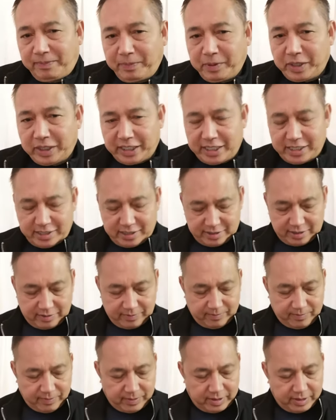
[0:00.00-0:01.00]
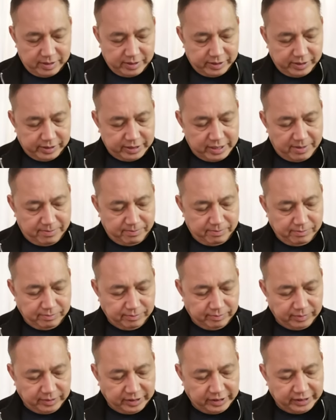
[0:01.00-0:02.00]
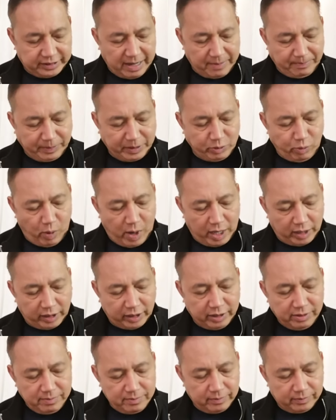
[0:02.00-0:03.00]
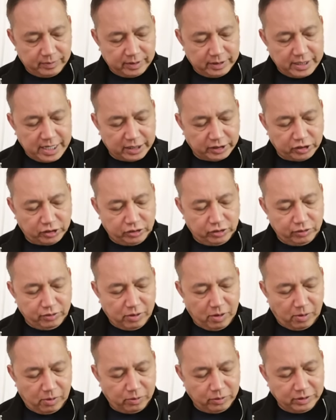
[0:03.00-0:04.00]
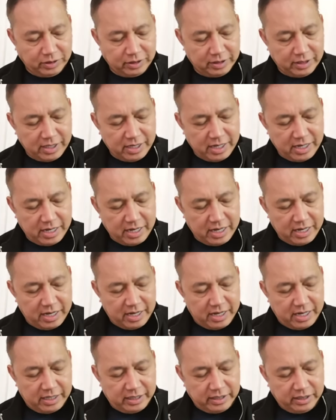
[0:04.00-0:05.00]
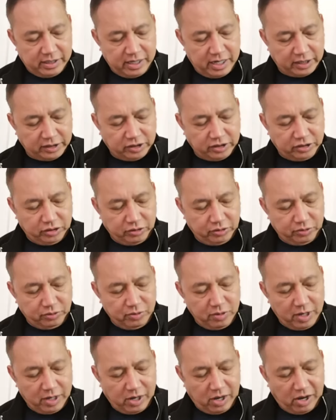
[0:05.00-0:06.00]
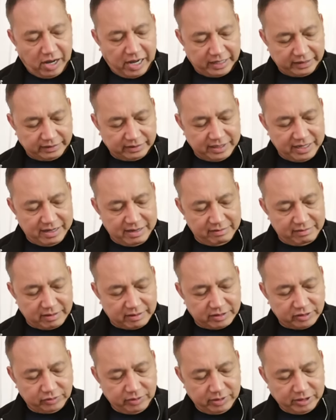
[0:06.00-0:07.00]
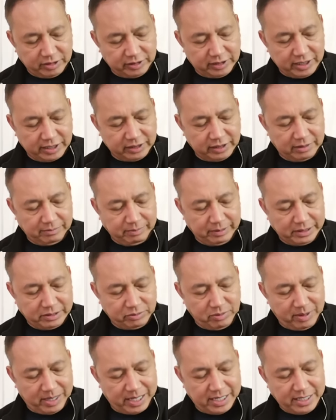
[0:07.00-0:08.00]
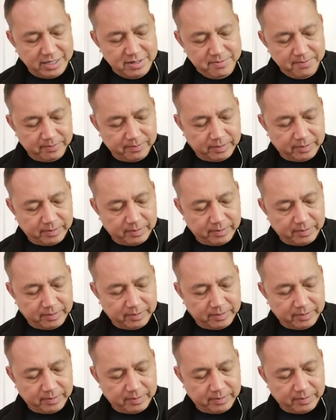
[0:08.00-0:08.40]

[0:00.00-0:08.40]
put some tepid water, not too cold, not too hot either. So it's just in between.